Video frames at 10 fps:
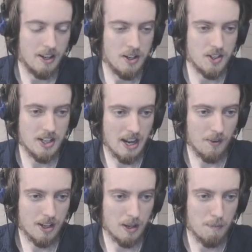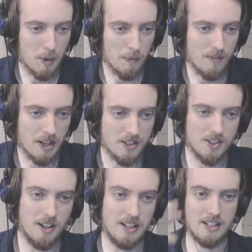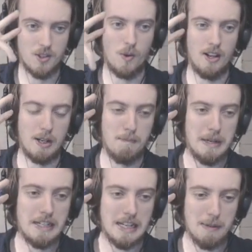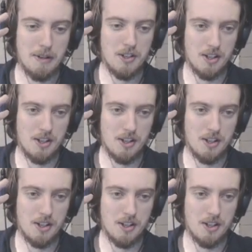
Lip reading: you see how down the bottom left-hand side, that's quite like a big image.